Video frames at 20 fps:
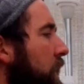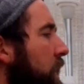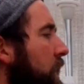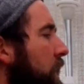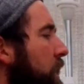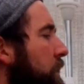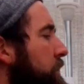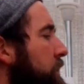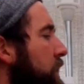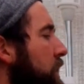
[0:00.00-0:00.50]

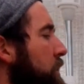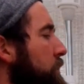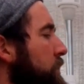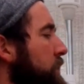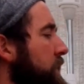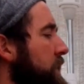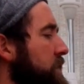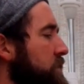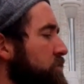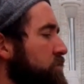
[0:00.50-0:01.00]

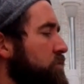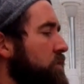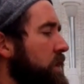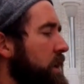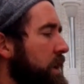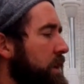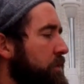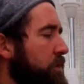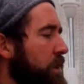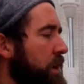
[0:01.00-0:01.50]
But these are
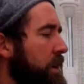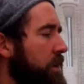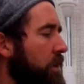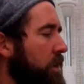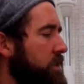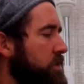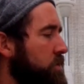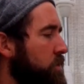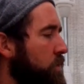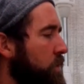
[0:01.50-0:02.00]
really, really
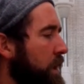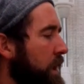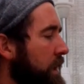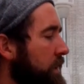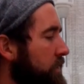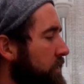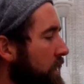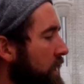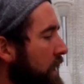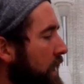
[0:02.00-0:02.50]
nice
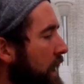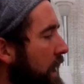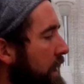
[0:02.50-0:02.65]
orchids,